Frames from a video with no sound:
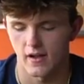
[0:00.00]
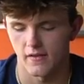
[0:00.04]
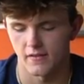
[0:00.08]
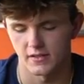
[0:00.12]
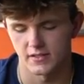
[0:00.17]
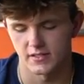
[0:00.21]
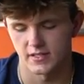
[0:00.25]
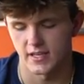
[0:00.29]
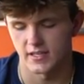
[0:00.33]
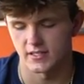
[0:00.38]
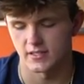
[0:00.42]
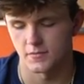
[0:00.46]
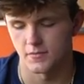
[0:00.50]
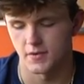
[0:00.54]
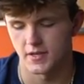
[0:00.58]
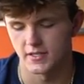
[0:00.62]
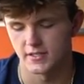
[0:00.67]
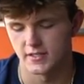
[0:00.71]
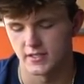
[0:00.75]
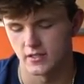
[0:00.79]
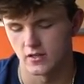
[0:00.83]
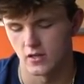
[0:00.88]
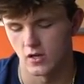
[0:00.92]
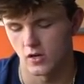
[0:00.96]
Obviously, it has the
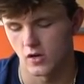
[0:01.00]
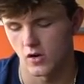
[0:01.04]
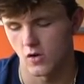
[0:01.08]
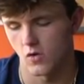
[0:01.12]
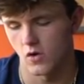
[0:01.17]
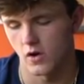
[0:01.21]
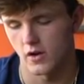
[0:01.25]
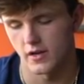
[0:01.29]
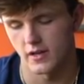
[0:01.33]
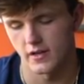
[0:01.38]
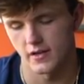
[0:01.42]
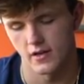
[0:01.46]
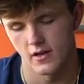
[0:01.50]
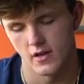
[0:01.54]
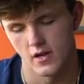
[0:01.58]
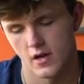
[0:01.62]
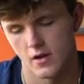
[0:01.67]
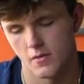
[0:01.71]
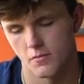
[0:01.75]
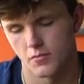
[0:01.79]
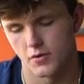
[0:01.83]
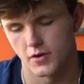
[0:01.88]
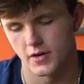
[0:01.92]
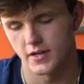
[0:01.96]
PG logo on it.
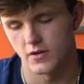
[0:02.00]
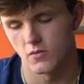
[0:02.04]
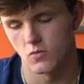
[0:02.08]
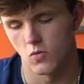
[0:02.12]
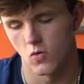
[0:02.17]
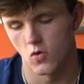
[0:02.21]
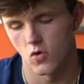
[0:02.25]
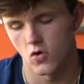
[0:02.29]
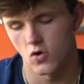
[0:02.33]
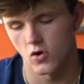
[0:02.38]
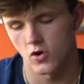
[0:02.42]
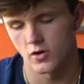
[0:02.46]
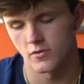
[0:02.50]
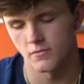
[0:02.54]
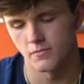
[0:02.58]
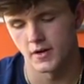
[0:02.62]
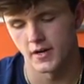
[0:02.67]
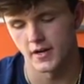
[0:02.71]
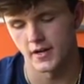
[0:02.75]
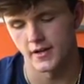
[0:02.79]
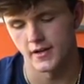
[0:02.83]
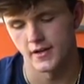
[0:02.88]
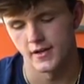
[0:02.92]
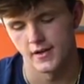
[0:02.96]
Pretty worn,
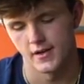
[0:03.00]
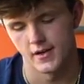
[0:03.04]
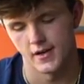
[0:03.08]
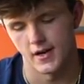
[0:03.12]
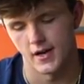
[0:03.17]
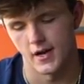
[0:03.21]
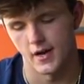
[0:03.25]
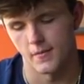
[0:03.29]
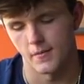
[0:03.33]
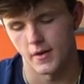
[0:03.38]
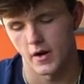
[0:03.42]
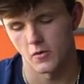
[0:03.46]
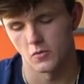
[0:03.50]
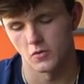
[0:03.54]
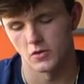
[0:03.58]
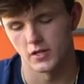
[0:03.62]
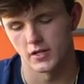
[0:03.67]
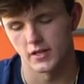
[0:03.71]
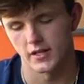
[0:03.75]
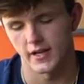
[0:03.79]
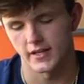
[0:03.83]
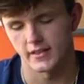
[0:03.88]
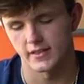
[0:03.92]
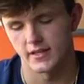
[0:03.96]
but I
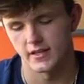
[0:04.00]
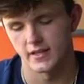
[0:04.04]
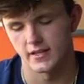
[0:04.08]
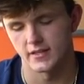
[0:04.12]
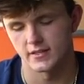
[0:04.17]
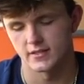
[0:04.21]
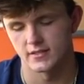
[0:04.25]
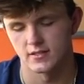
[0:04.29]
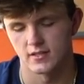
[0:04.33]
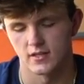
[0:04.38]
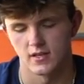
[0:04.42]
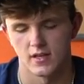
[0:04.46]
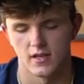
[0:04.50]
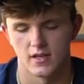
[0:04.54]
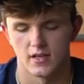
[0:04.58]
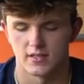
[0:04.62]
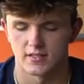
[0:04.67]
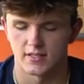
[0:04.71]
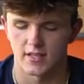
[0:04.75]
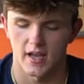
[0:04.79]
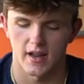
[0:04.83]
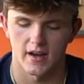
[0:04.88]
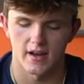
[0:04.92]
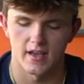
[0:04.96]
really like this.
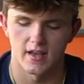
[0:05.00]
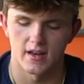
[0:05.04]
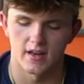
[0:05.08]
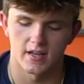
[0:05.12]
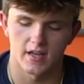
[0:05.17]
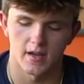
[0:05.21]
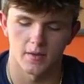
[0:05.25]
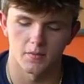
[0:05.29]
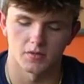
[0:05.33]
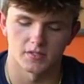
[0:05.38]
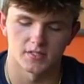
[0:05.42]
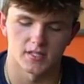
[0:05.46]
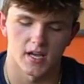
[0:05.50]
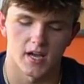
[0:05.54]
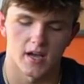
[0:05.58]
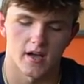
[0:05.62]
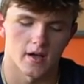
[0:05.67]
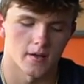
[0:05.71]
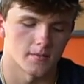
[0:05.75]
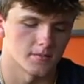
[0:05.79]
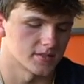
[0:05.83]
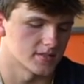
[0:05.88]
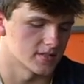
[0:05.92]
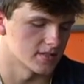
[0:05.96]
It's gotten hit a couple
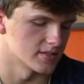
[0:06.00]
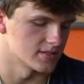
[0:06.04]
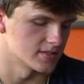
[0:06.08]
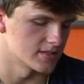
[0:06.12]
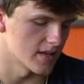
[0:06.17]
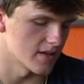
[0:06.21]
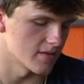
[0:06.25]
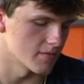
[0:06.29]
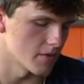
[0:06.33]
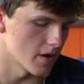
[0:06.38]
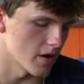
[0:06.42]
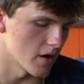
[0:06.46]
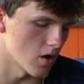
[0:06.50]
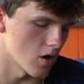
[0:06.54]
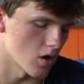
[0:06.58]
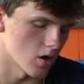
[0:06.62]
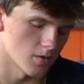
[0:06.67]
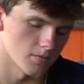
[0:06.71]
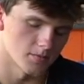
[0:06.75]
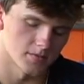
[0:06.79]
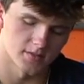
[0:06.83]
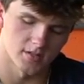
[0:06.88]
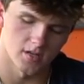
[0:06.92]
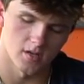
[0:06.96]
times, saved my
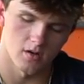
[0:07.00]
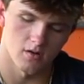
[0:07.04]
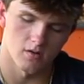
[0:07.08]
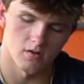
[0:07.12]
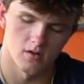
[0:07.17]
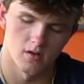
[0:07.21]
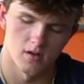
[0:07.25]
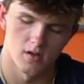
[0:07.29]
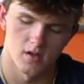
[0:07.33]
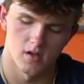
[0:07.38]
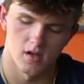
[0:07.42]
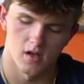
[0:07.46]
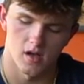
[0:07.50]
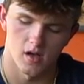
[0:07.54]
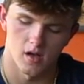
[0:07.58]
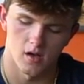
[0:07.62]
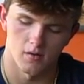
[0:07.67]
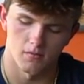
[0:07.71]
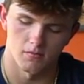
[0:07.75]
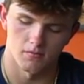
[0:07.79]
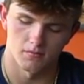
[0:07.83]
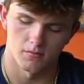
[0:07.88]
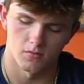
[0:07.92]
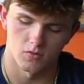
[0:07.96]
arm, so
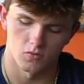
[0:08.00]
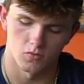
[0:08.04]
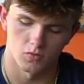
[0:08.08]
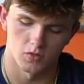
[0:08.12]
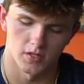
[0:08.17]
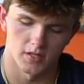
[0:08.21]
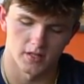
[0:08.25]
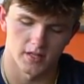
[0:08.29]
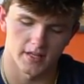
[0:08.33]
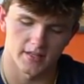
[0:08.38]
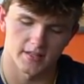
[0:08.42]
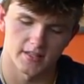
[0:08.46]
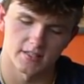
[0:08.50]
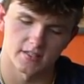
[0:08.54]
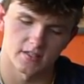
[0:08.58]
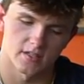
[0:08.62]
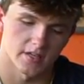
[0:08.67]
really like this.